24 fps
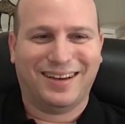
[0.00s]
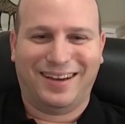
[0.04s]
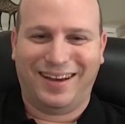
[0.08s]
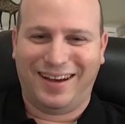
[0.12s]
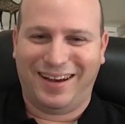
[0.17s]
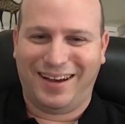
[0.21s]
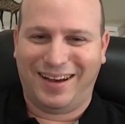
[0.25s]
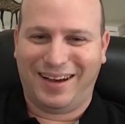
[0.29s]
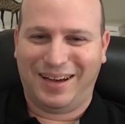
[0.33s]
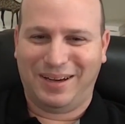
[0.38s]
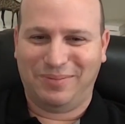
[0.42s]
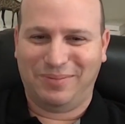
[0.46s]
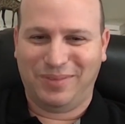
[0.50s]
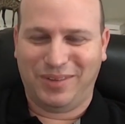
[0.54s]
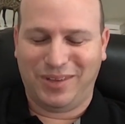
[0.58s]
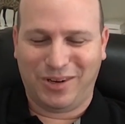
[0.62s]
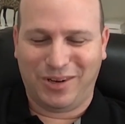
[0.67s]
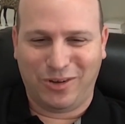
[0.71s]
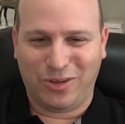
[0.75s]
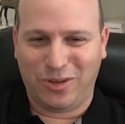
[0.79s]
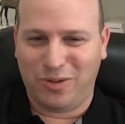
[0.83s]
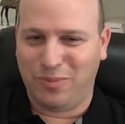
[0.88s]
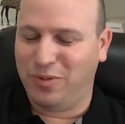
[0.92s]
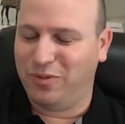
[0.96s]

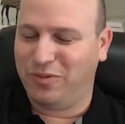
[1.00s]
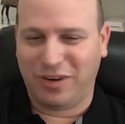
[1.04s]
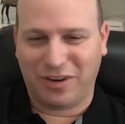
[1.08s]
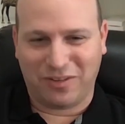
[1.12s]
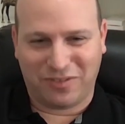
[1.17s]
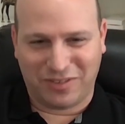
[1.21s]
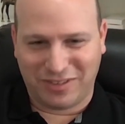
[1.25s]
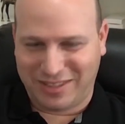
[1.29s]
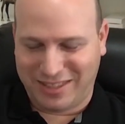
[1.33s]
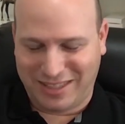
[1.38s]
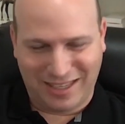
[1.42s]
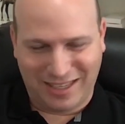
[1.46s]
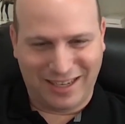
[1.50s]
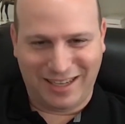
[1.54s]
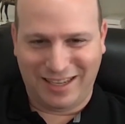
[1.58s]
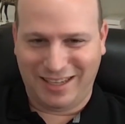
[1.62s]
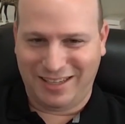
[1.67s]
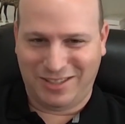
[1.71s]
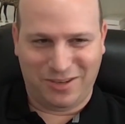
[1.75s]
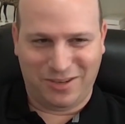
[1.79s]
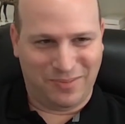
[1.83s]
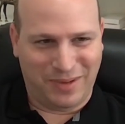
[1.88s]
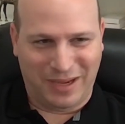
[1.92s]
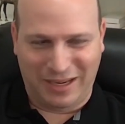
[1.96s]
you move to different
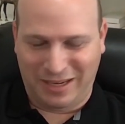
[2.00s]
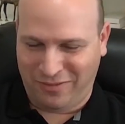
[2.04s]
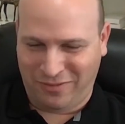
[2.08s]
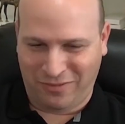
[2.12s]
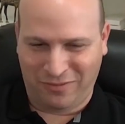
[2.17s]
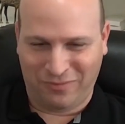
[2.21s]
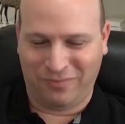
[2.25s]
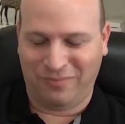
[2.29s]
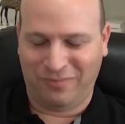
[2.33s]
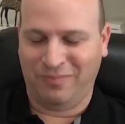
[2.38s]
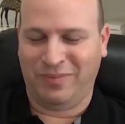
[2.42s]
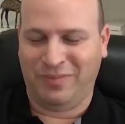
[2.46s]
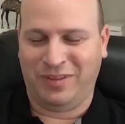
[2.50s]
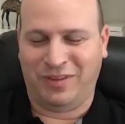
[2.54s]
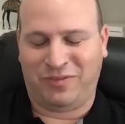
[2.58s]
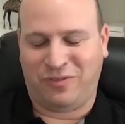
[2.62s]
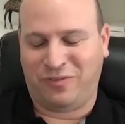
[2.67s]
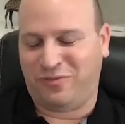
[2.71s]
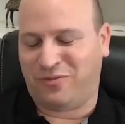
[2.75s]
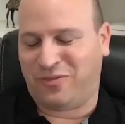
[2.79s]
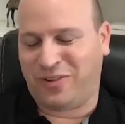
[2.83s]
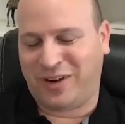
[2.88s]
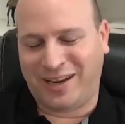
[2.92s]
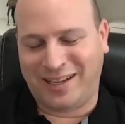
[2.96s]
cities, you make
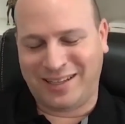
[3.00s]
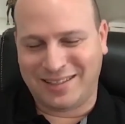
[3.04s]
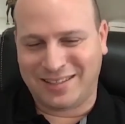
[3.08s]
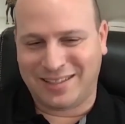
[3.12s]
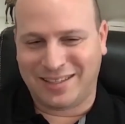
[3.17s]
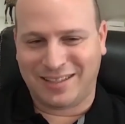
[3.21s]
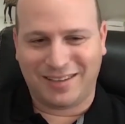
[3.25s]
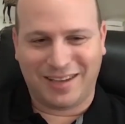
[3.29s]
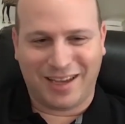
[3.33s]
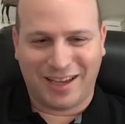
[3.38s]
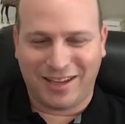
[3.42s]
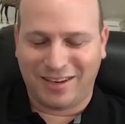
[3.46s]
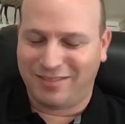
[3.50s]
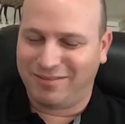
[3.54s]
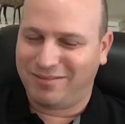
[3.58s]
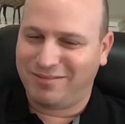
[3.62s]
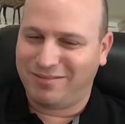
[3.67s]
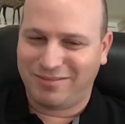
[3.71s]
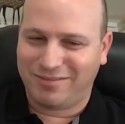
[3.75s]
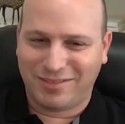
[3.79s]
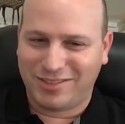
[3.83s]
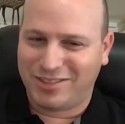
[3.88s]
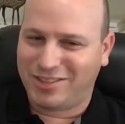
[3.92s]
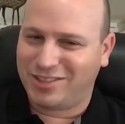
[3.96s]
different friends, and
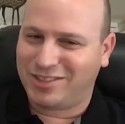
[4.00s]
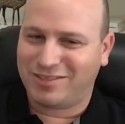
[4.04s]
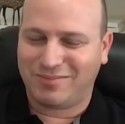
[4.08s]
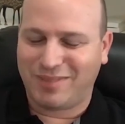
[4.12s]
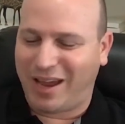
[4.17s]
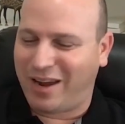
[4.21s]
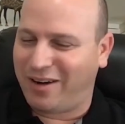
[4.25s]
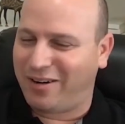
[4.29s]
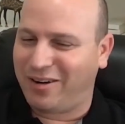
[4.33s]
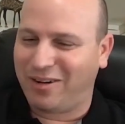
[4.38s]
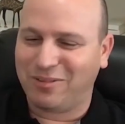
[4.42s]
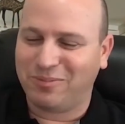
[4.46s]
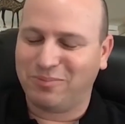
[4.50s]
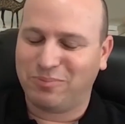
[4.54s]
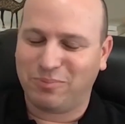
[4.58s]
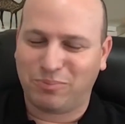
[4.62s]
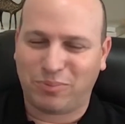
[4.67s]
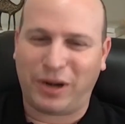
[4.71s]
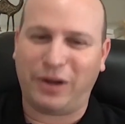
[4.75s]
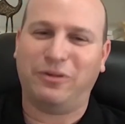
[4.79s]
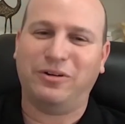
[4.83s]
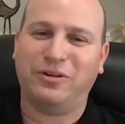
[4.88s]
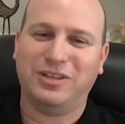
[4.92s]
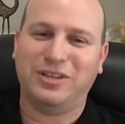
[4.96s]
just, I don't know,
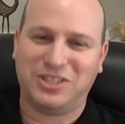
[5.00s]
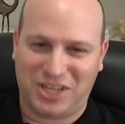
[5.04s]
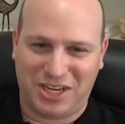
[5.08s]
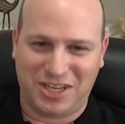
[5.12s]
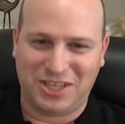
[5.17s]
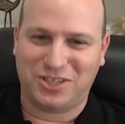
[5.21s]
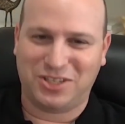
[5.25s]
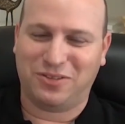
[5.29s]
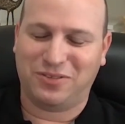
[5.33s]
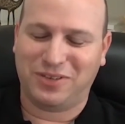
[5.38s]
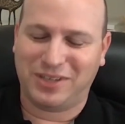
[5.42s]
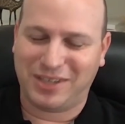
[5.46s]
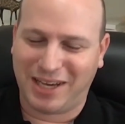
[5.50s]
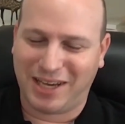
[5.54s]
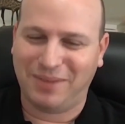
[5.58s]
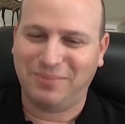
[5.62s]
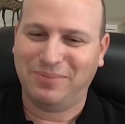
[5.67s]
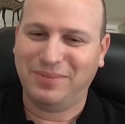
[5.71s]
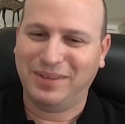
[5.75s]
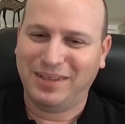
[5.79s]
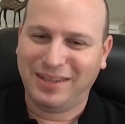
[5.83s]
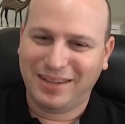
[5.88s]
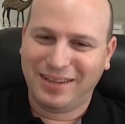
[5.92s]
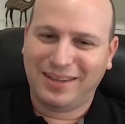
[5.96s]
priorities change over time.